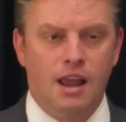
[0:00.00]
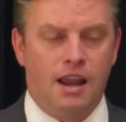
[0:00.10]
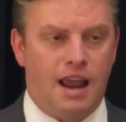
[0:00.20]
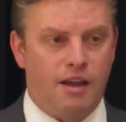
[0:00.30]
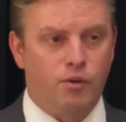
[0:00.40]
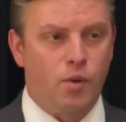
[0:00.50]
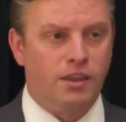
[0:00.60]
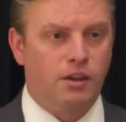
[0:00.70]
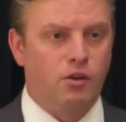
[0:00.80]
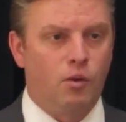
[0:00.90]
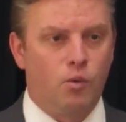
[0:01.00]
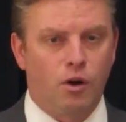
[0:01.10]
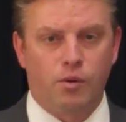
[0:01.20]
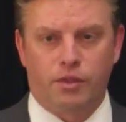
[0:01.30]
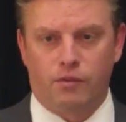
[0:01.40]
and have a way that you can
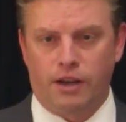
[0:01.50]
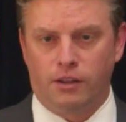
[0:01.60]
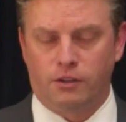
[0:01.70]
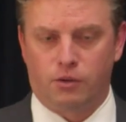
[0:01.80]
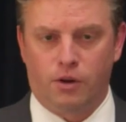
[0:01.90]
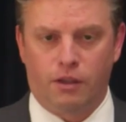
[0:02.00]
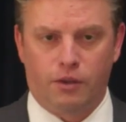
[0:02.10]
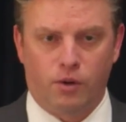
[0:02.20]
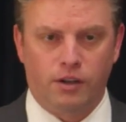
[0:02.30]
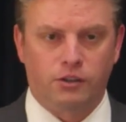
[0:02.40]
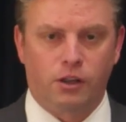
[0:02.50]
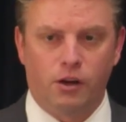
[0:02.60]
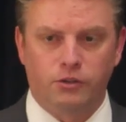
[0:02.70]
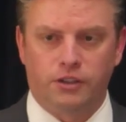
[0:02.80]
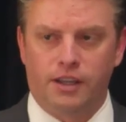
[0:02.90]
work with the regulatory authorities
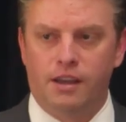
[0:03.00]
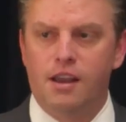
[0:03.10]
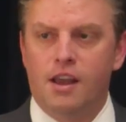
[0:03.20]
closely